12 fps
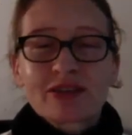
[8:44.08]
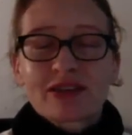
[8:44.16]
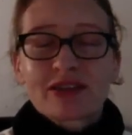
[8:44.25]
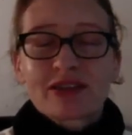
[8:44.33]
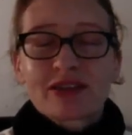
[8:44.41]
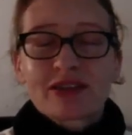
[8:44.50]

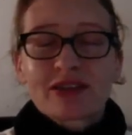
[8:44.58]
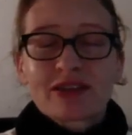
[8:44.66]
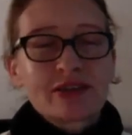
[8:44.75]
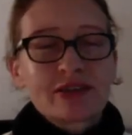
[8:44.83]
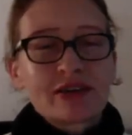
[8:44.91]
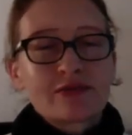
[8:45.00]
the sense
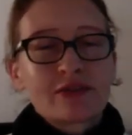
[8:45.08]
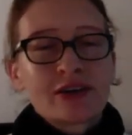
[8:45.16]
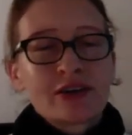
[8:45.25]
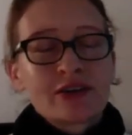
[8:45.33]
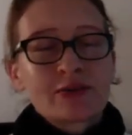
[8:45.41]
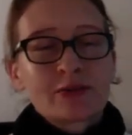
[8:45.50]
of
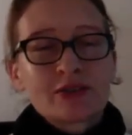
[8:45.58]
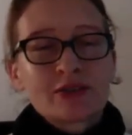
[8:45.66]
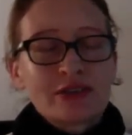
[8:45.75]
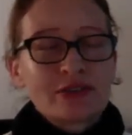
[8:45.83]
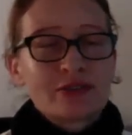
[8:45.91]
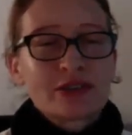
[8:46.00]
the word
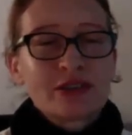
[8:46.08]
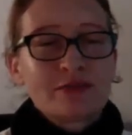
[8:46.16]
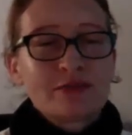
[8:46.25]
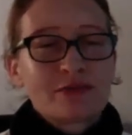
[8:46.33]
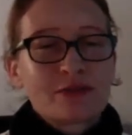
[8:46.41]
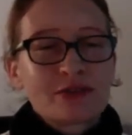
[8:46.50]
that you're looking
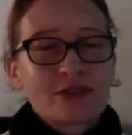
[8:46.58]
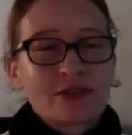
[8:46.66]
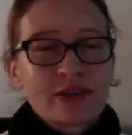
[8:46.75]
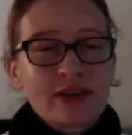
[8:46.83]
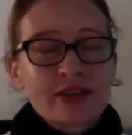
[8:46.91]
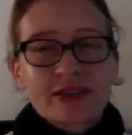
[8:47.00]
for.
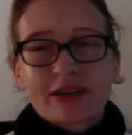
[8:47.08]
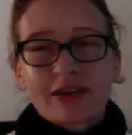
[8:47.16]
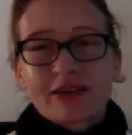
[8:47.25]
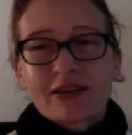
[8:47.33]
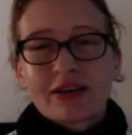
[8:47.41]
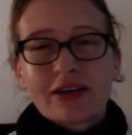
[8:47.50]
So it's
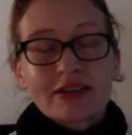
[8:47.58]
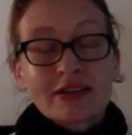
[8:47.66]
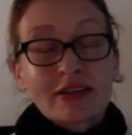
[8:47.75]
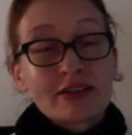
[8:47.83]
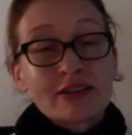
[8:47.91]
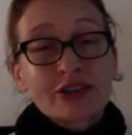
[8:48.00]

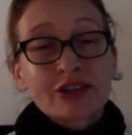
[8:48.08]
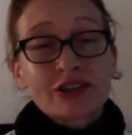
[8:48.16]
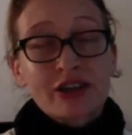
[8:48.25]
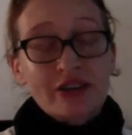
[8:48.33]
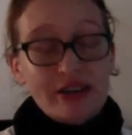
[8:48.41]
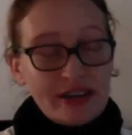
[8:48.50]
not a
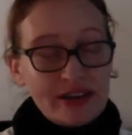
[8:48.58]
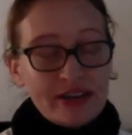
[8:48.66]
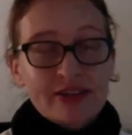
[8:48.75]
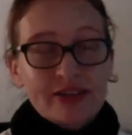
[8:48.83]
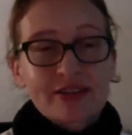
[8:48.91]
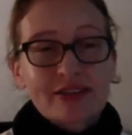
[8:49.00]
dictionary, and
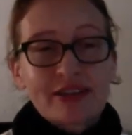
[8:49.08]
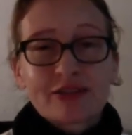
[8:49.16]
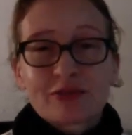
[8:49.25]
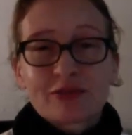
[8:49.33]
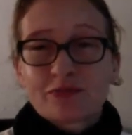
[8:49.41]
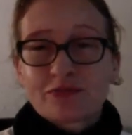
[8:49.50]

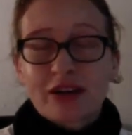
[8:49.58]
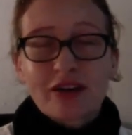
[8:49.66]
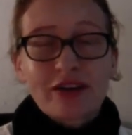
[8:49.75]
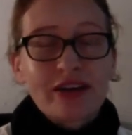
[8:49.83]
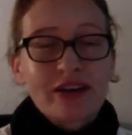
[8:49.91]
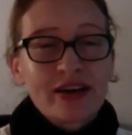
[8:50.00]
it's
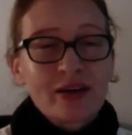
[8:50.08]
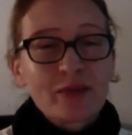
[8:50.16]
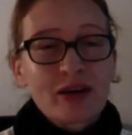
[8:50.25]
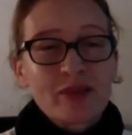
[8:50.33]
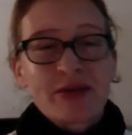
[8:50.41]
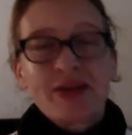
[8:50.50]
very, in
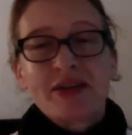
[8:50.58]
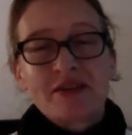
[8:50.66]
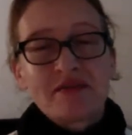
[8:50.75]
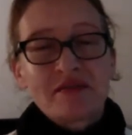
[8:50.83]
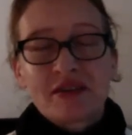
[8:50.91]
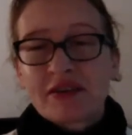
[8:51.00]
my opinion,
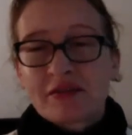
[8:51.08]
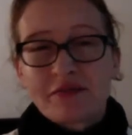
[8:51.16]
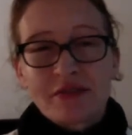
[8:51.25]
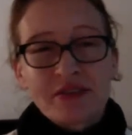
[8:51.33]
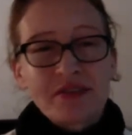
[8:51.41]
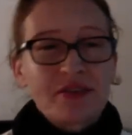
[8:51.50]
a very
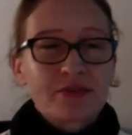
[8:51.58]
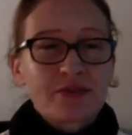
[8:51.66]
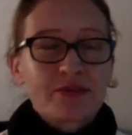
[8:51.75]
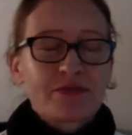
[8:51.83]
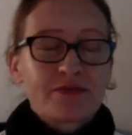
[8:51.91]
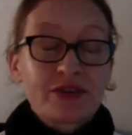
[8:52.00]

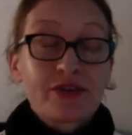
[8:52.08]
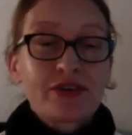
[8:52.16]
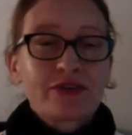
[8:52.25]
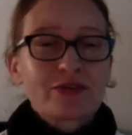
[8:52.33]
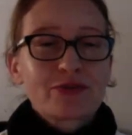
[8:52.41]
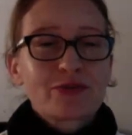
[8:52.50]

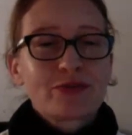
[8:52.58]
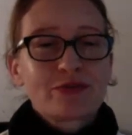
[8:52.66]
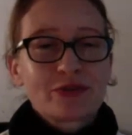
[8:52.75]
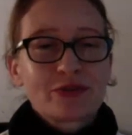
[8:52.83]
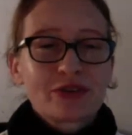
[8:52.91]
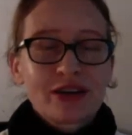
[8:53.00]
inferior tool
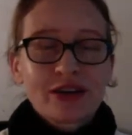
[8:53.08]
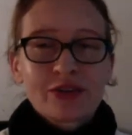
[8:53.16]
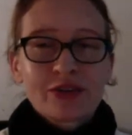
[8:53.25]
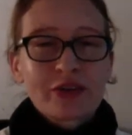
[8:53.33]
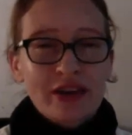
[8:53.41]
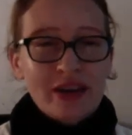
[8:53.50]
for
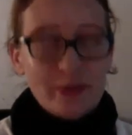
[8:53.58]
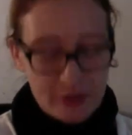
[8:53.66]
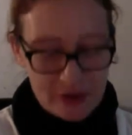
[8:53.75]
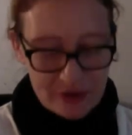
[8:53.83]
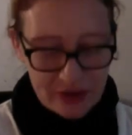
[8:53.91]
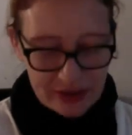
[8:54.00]
looking up the
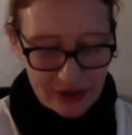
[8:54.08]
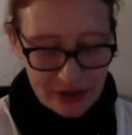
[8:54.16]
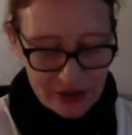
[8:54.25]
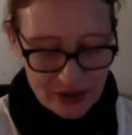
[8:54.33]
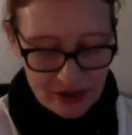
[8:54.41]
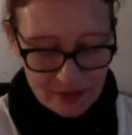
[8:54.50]

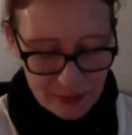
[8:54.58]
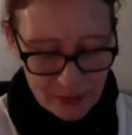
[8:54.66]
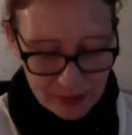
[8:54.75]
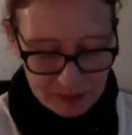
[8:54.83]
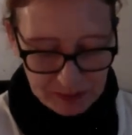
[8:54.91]
translation of a word.